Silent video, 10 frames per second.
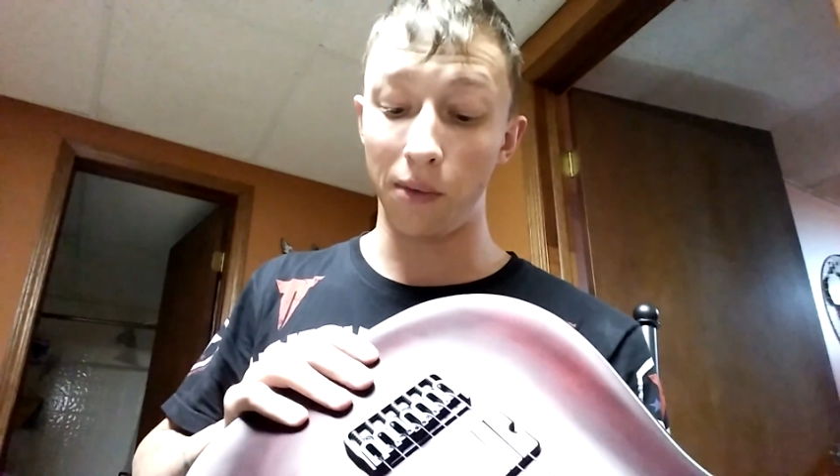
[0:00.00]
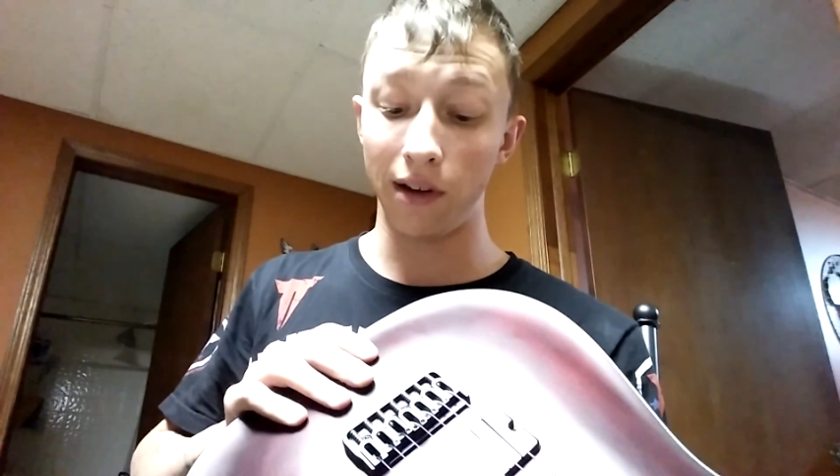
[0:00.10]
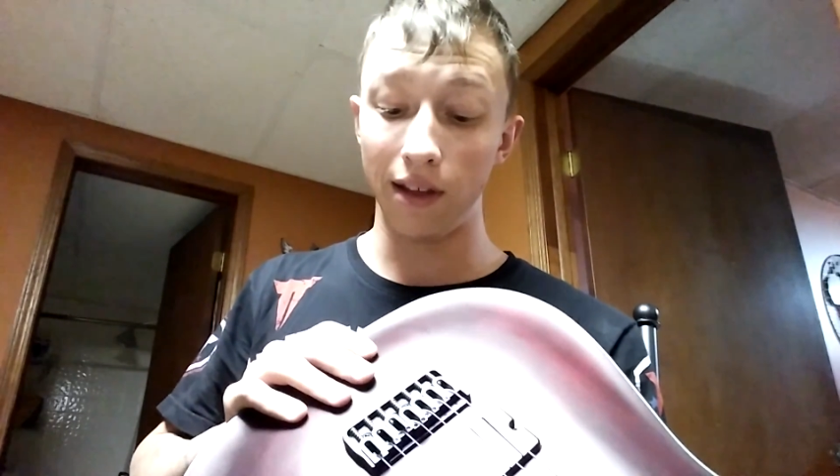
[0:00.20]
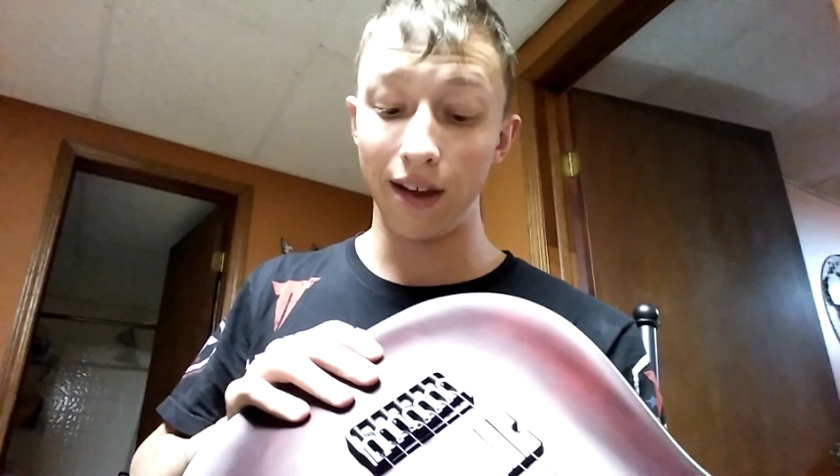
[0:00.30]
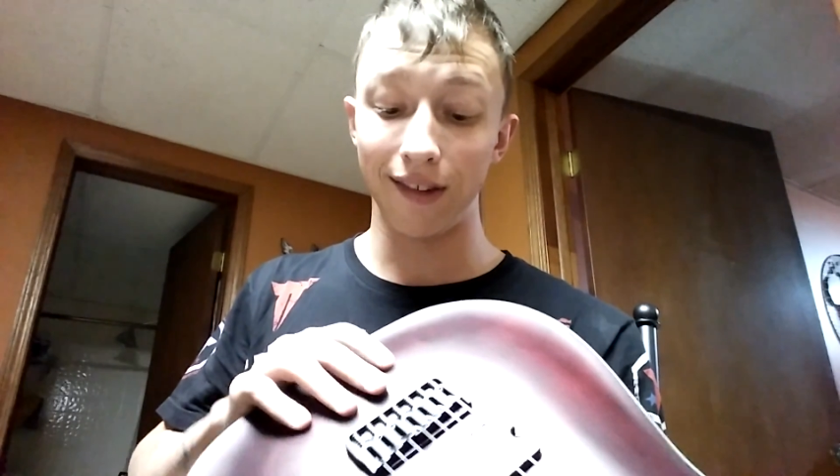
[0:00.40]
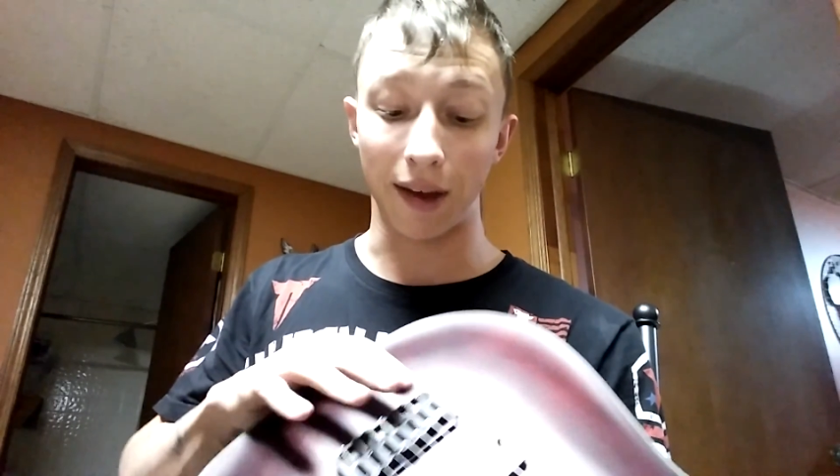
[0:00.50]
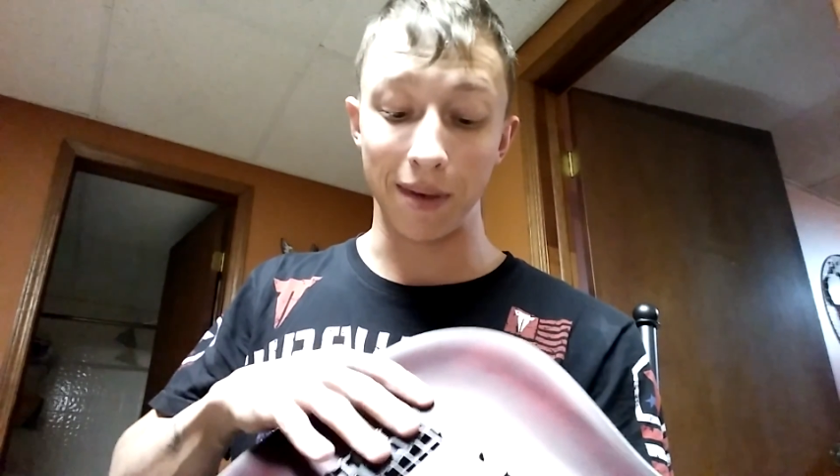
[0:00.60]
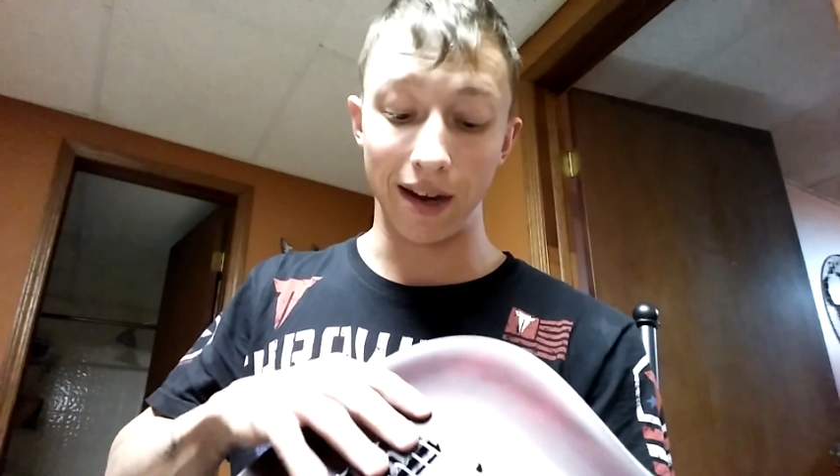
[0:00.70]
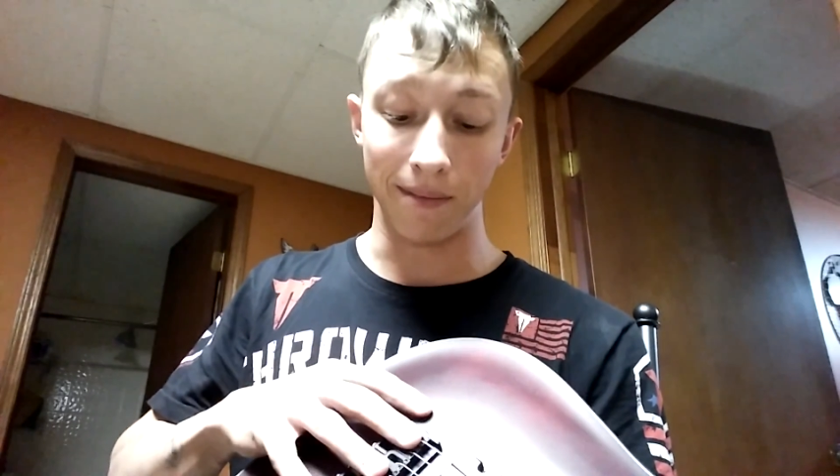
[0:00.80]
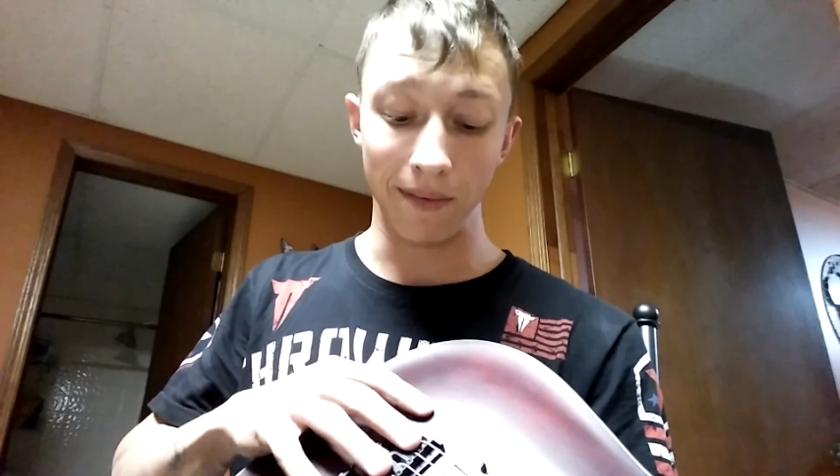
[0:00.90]
one of these, I
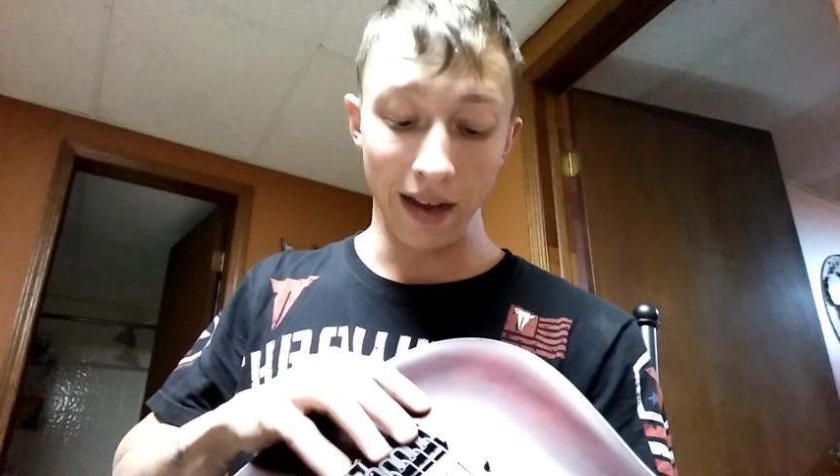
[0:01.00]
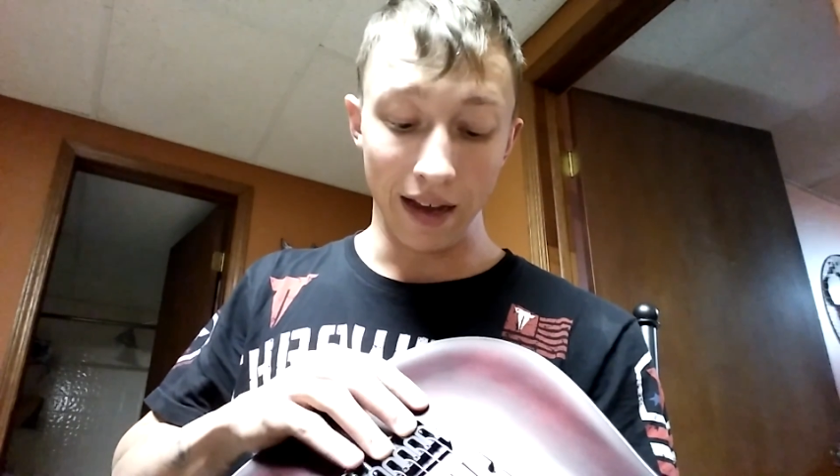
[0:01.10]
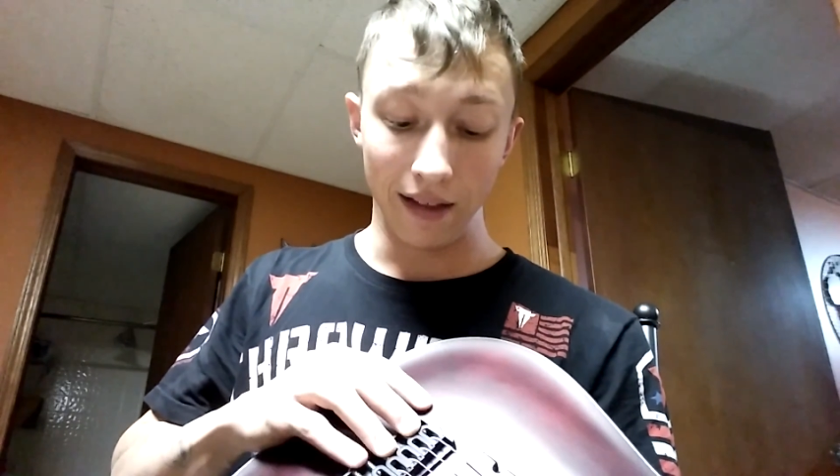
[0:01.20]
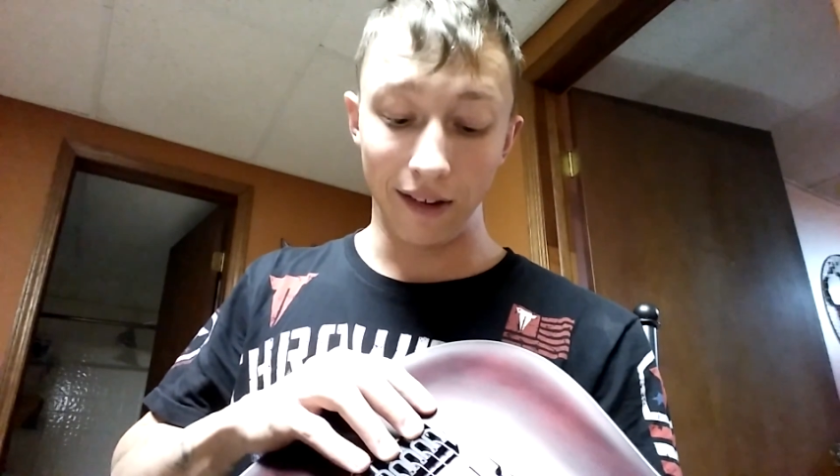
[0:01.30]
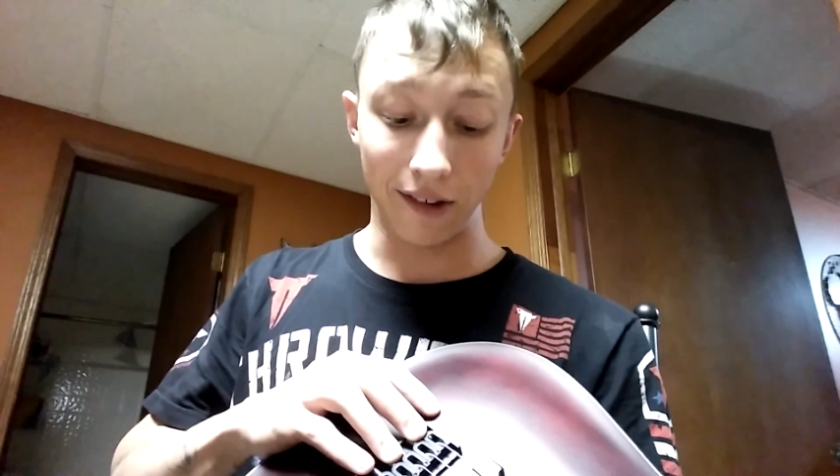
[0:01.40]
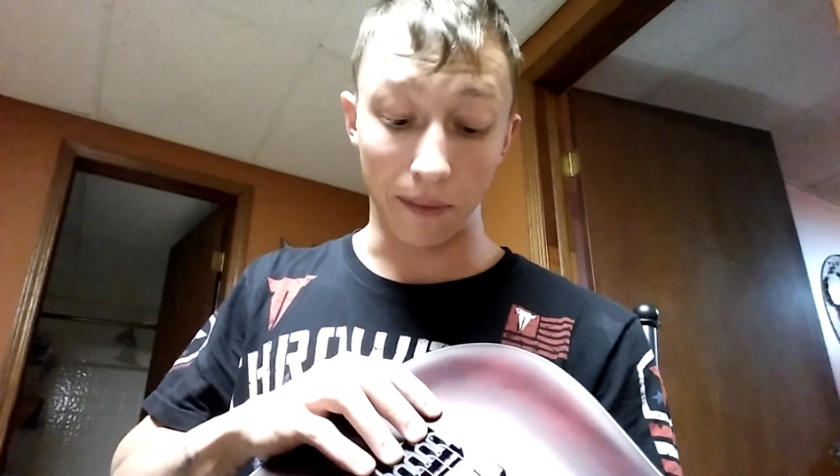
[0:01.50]
mean, this